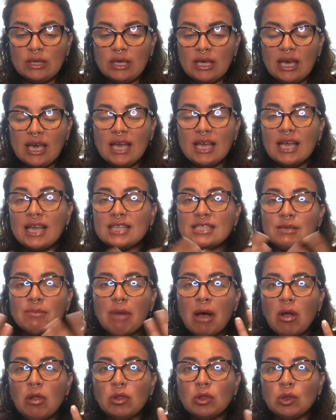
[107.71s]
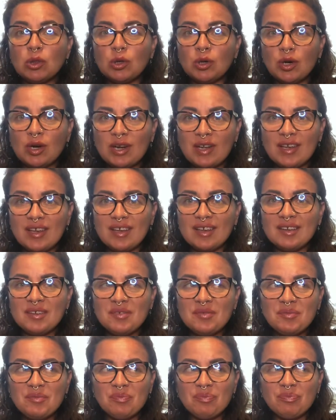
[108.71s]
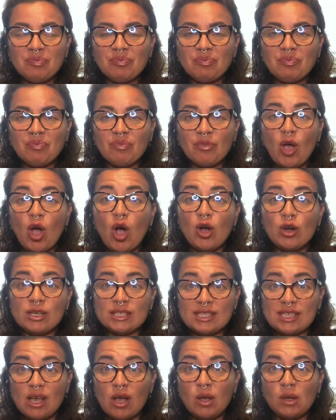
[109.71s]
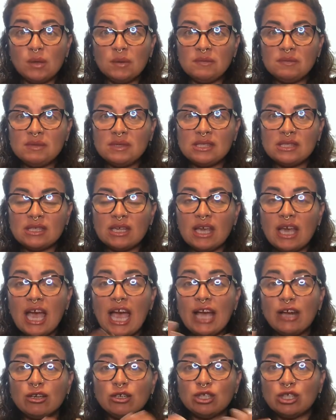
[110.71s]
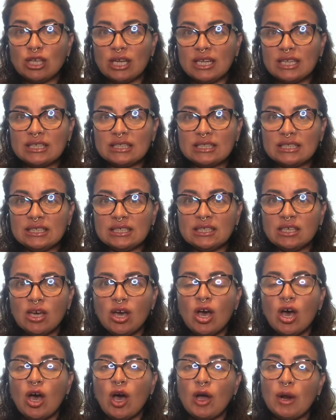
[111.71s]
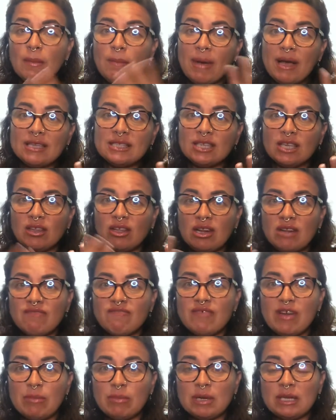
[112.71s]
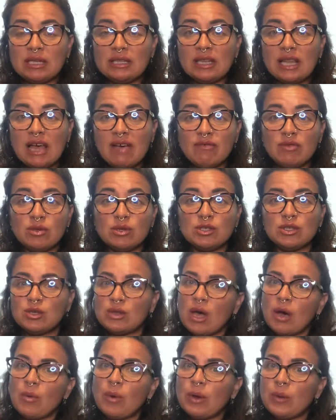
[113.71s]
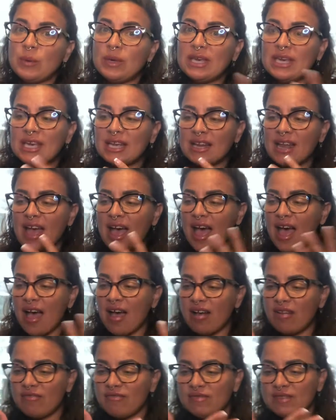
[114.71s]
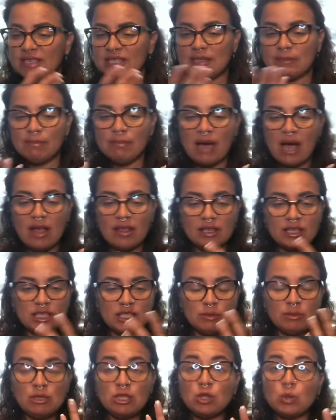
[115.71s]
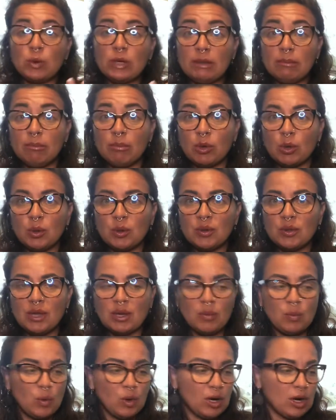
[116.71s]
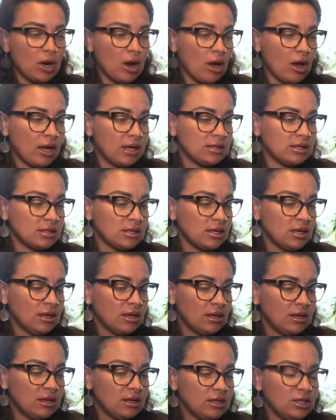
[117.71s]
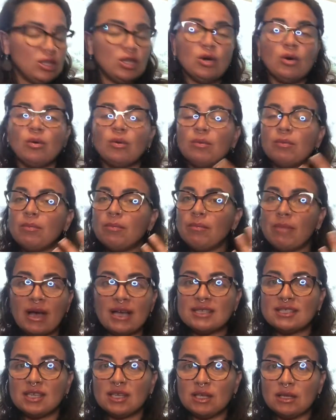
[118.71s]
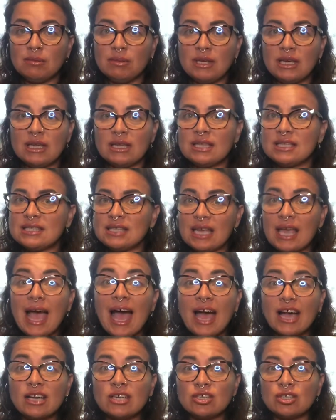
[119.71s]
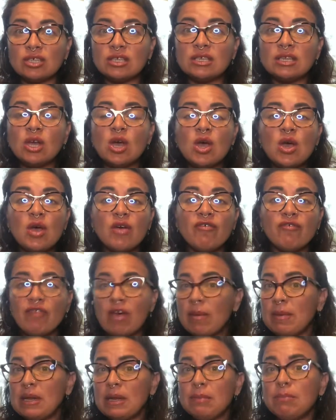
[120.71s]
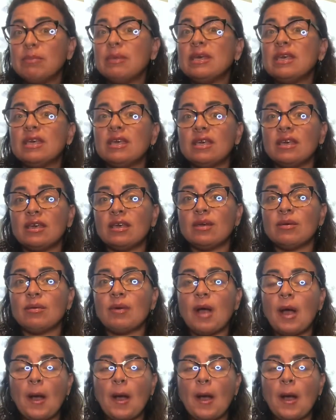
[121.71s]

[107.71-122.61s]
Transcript: it's about learning ourselves energetically on a masculine and feminine level, so that way we can have this balance between both, and we're not, you know, masculine being, let's say, action, feminine being